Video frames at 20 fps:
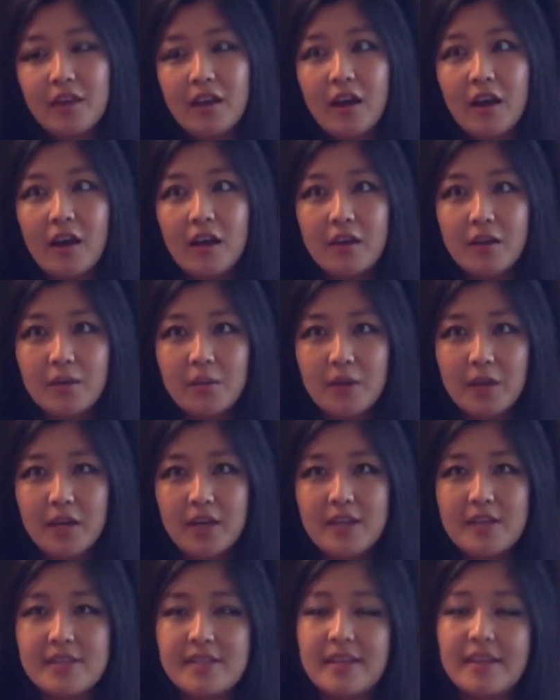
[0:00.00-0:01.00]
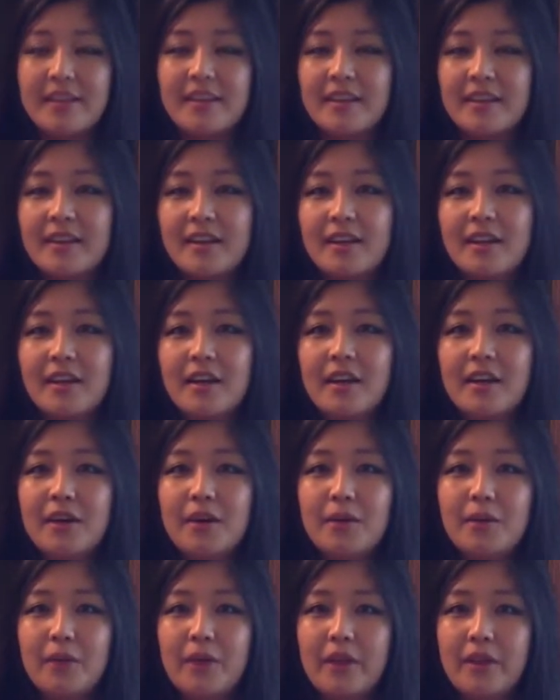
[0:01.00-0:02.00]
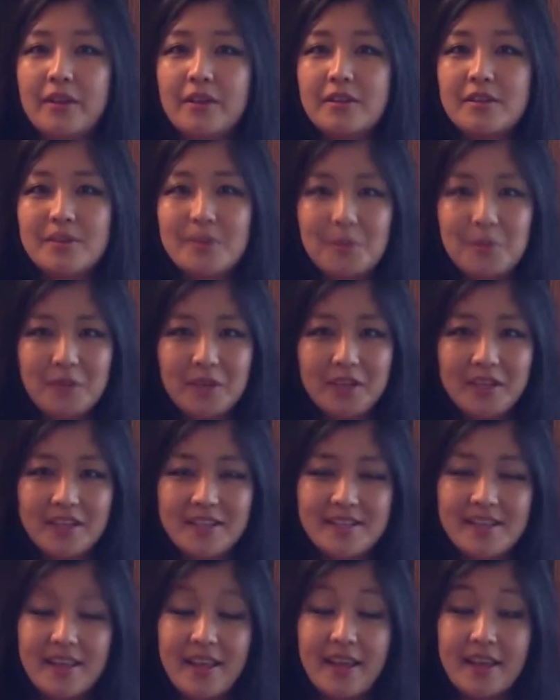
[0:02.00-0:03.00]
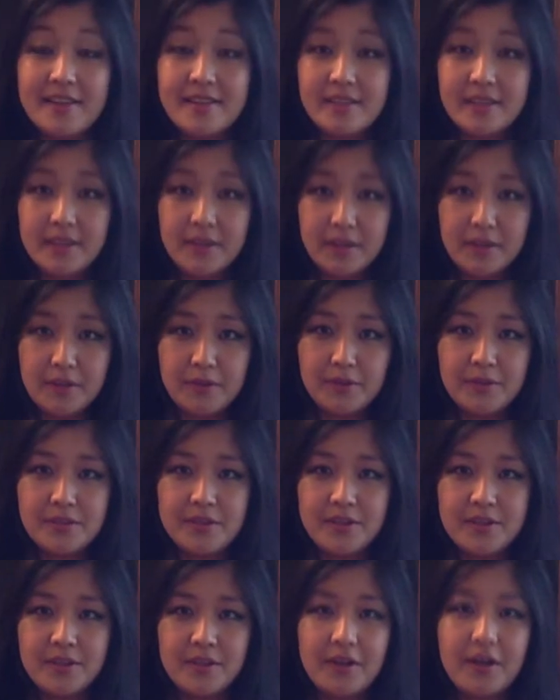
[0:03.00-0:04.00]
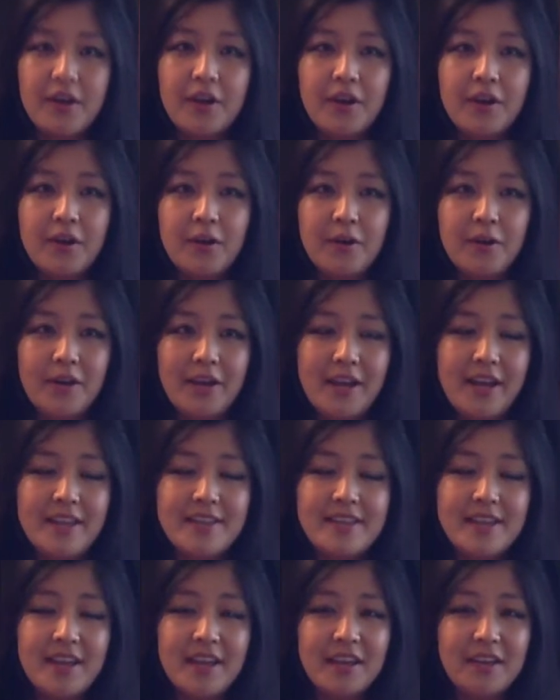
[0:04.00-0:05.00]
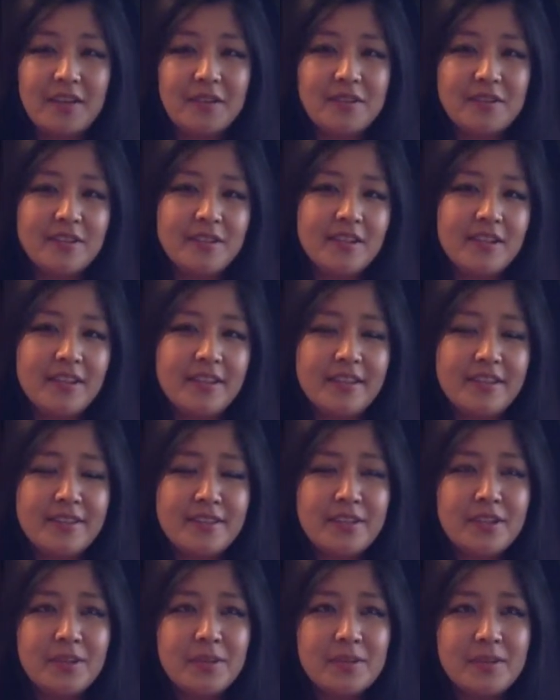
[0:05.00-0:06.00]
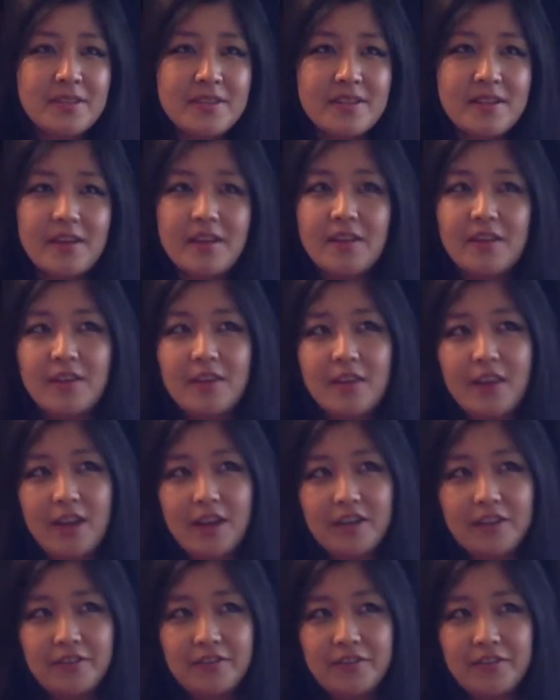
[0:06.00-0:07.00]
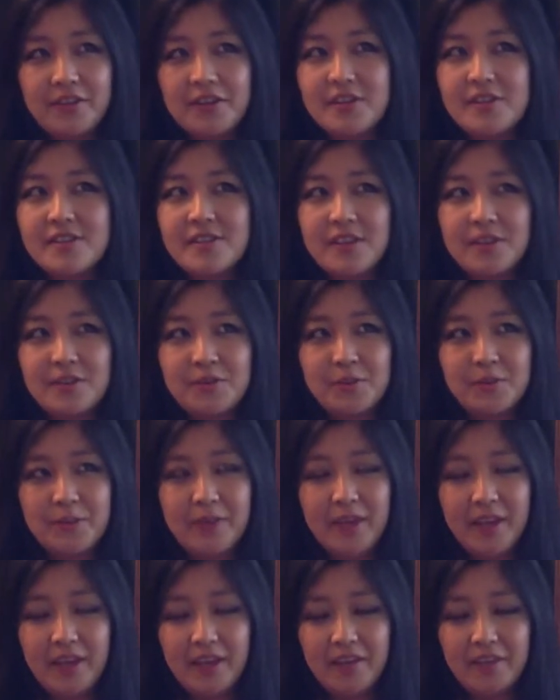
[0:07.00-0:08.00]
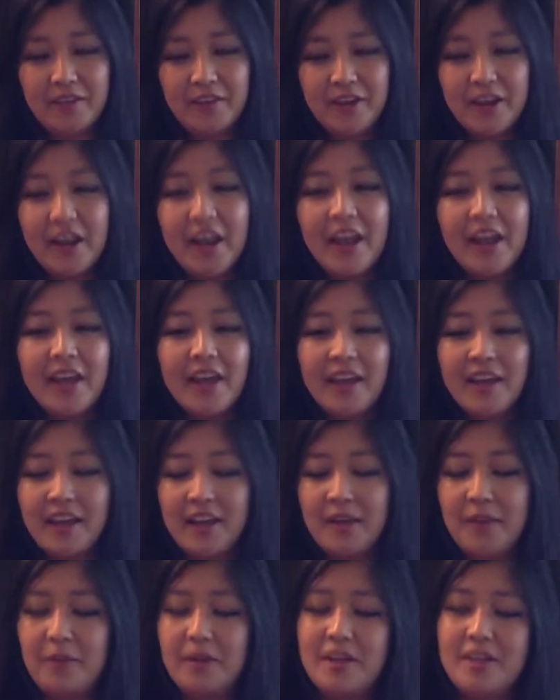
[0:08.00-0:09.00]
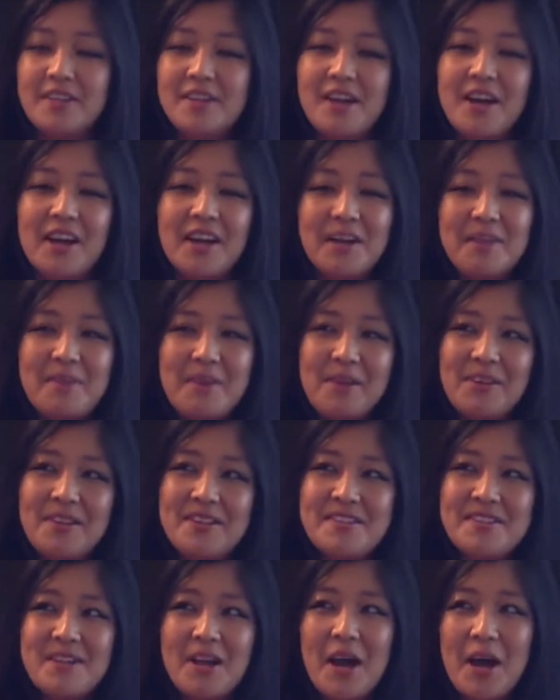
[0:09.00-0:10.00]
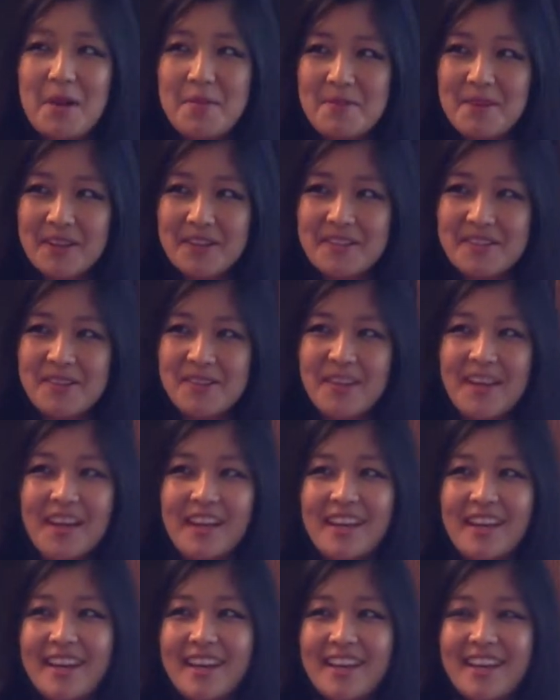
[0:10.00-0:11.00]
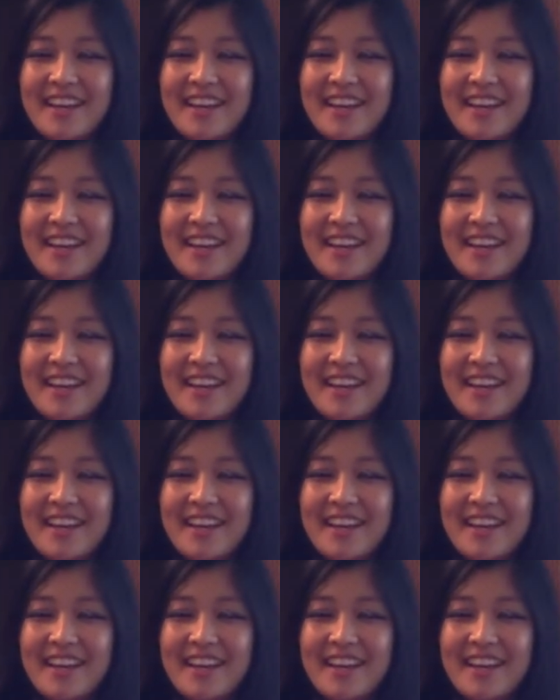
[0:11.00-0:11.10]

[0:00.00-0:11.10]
otherwise, I think whether someone is an SE user or an SI user, it determines a lot of their sexual behavior. And I want to talk about this topic so that I